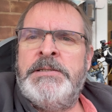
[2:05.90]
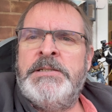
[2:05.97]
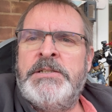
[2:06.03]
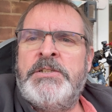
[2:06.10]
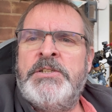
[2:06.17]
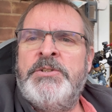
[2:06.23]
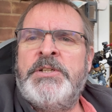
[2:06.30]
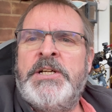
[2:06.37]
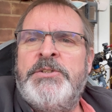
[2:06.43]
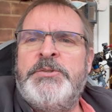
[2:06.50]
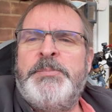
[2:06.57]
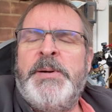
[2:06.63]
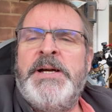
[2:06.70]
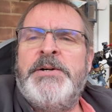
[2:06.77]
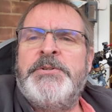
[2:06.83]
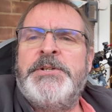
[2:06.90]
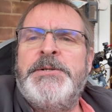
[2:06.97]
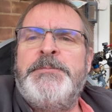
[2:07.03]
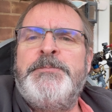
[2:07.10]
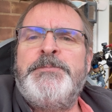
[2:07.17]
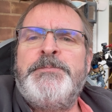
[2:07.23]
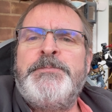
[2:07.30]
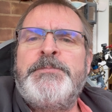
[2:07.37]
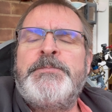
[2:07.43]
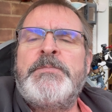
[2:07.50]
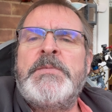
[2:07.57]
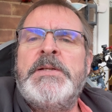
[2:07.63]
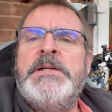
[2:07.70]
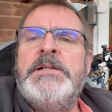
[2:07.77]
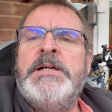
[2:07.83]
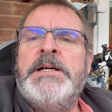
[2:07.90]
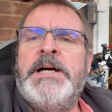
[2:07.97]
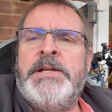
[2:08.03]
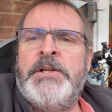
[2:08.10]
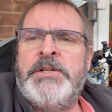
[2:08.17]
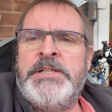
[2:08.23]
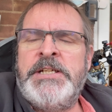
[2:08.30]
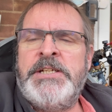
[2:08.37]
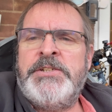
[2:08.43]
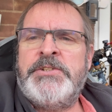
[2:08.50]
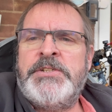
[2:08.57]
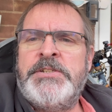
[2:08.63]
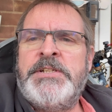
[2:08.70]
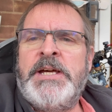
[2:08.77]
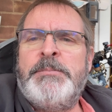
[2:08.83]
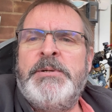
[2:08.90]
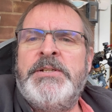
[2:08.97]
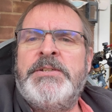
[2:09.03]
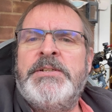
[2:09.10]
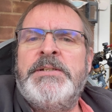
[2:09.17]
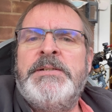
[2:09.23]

glucose powder and a yeast tablet.